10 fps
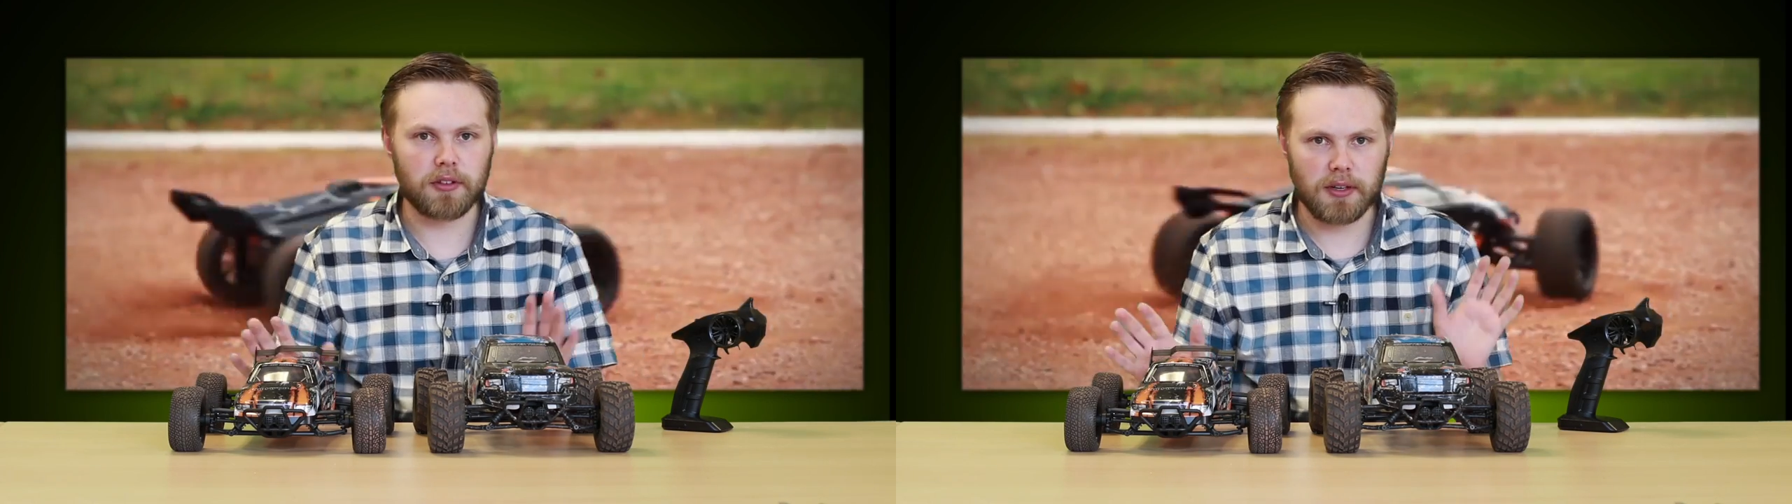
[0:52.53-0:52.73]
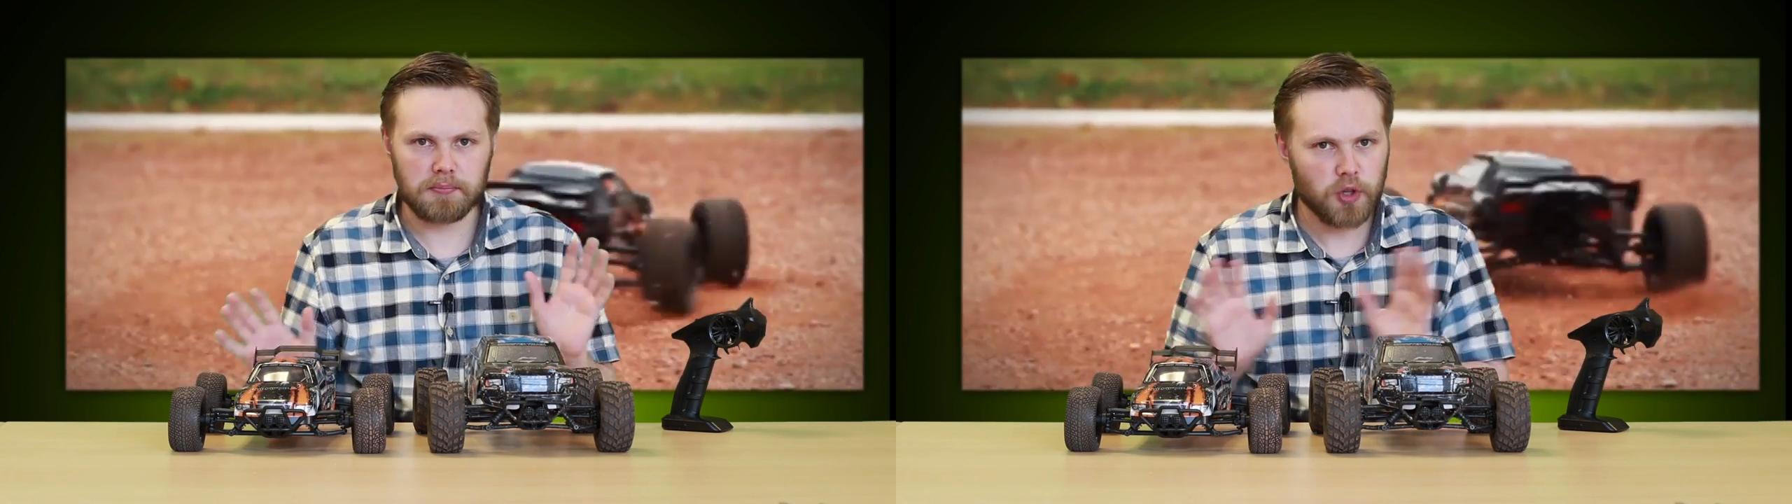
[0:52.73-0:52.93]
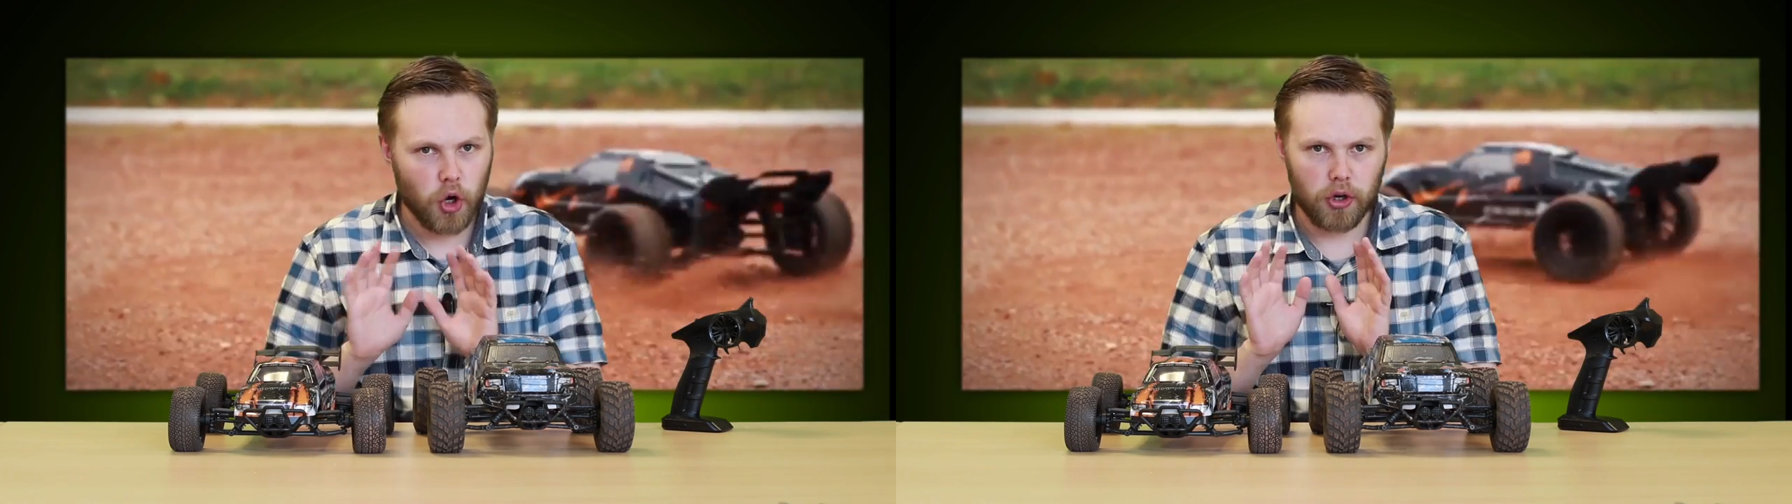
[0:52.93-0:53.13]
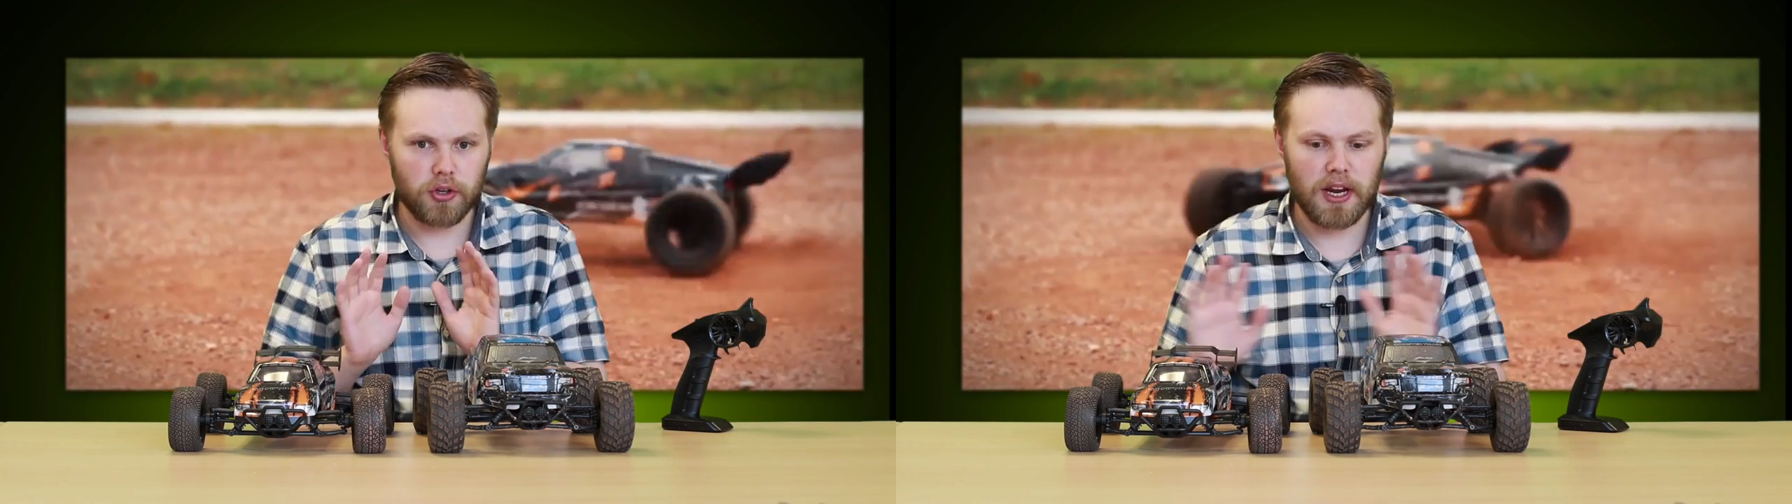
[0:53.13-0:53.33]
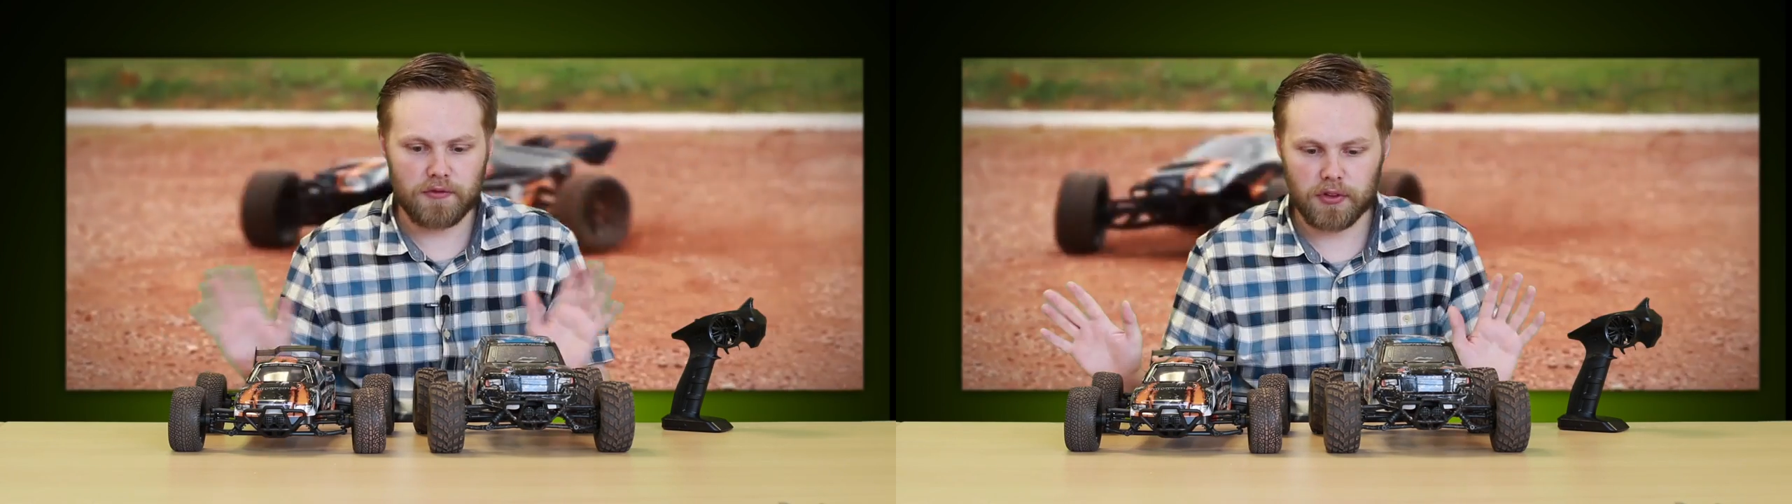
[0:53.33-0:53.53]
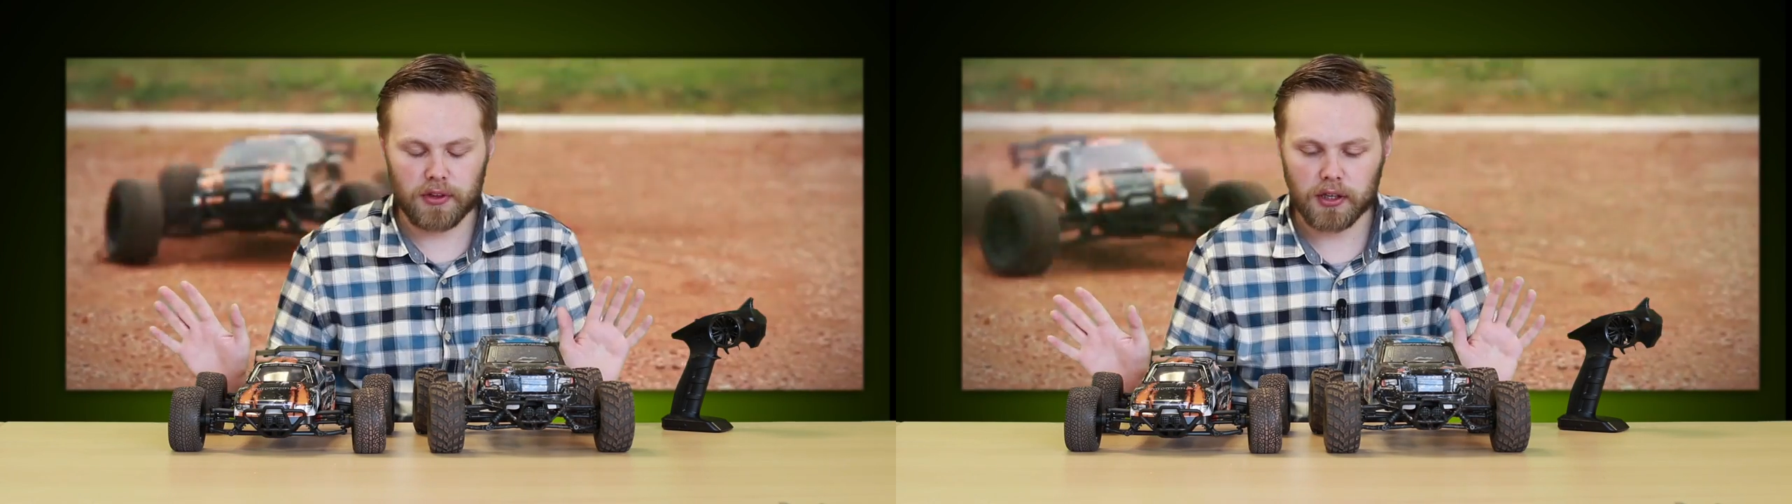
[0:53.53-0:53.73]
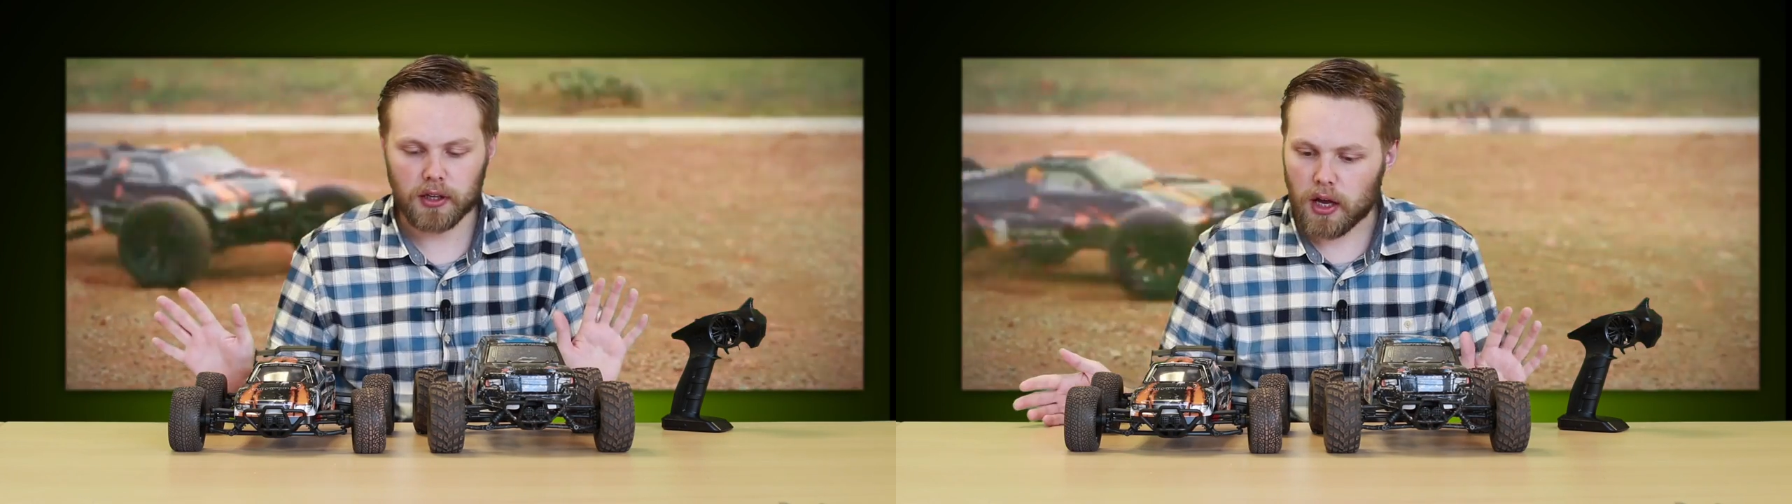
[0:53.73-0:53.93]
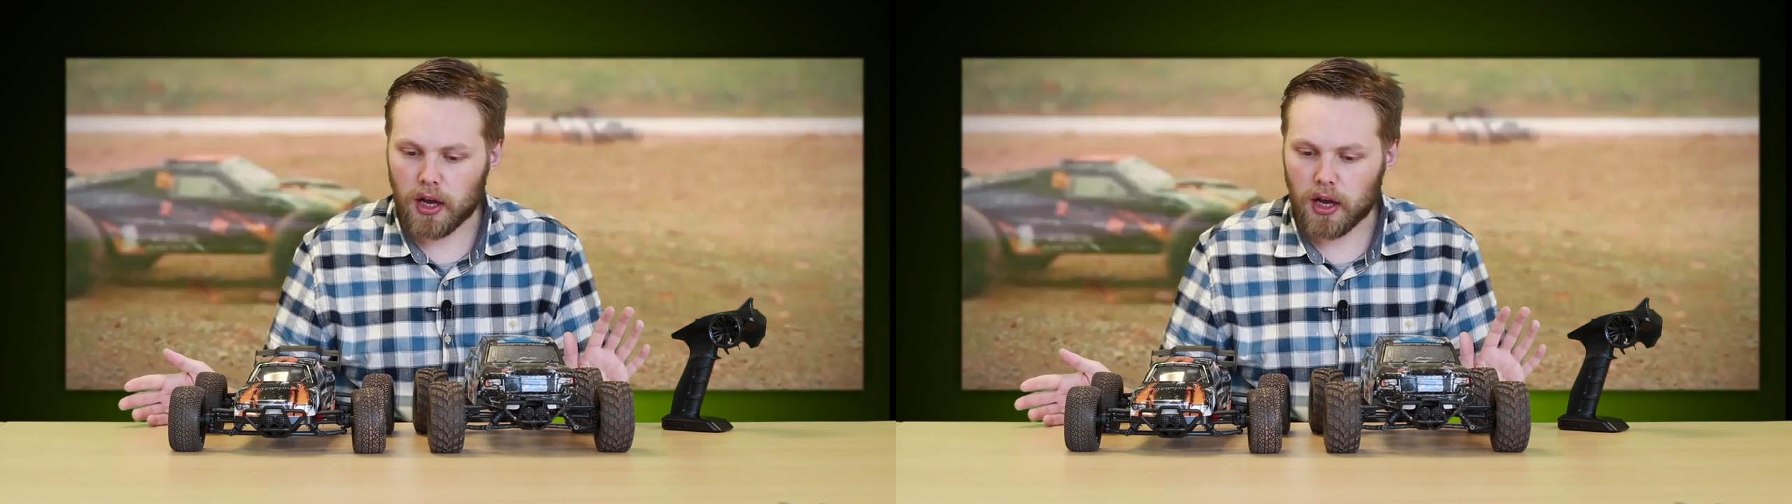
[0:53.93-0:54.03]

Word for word: and they conquered everything.